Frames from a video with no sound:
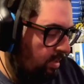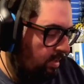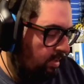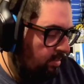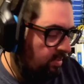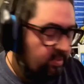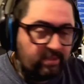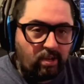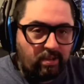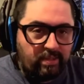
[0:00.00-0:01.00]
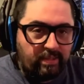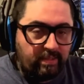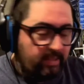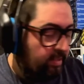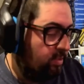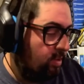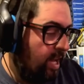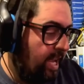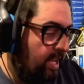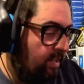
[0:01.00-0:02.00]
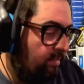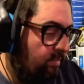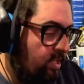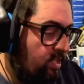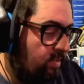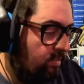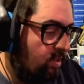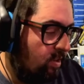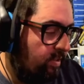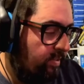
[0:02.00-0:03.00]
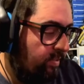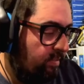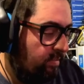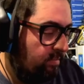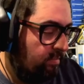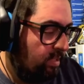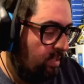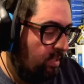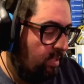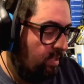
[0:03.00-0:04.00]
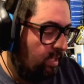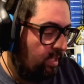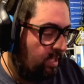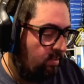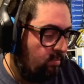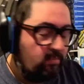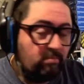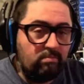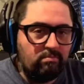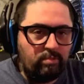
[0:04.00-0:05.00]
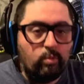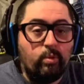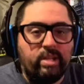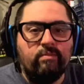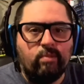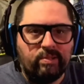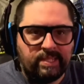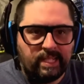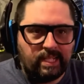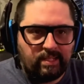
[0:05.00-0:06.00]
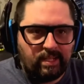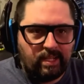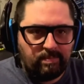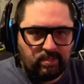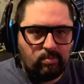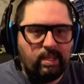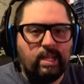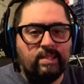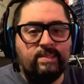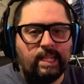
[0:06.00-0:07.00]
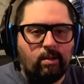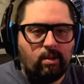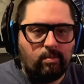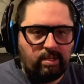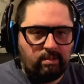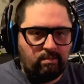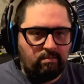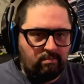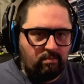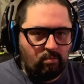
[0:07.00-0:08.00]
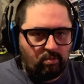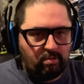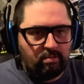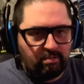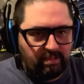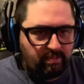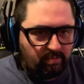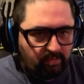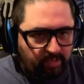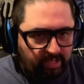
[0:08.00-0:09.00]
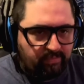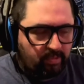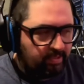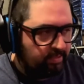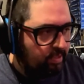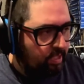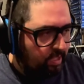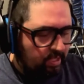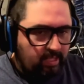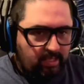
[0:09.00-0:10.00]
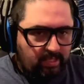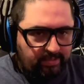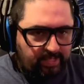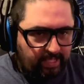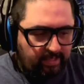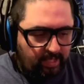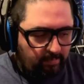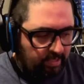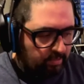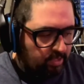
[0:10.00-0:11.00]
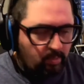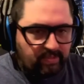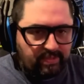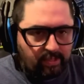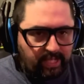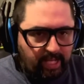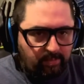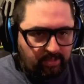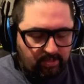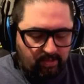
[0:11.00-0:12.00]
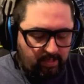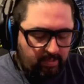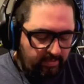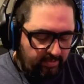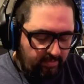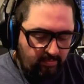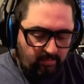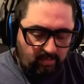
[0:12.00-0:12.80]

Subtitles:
you discard your hand of initiative cards, and then you would reinforce a second time, so you get a second army, or reinforce a second time, like units that are damaged, right? So